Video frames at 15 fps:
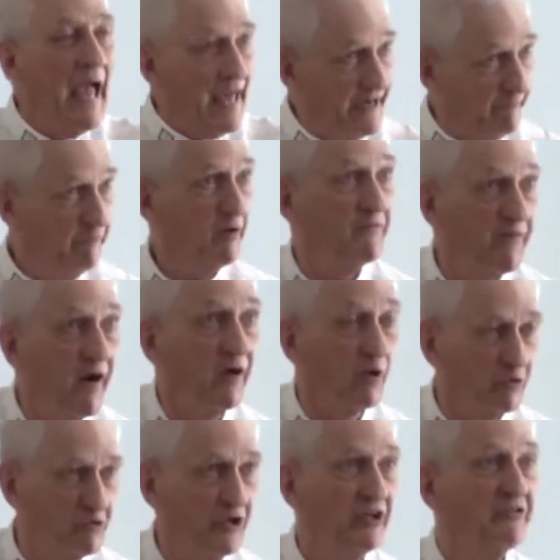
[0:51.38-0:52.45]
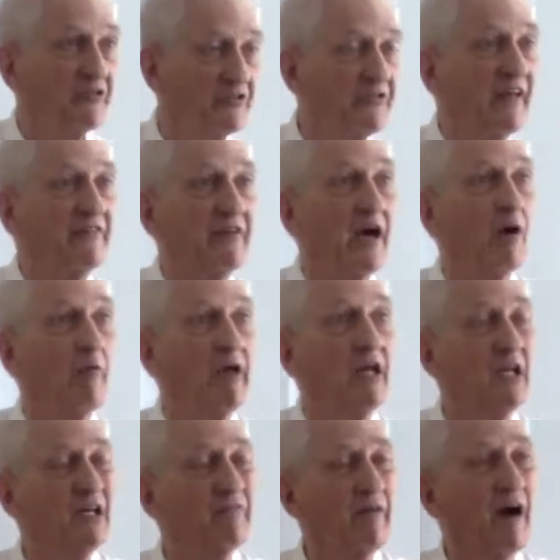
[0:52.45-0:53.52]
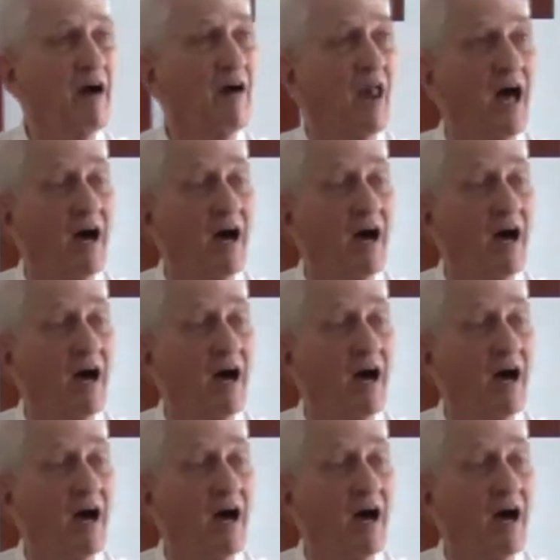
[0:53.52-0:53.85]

And if we follow Jesus, that's how we live our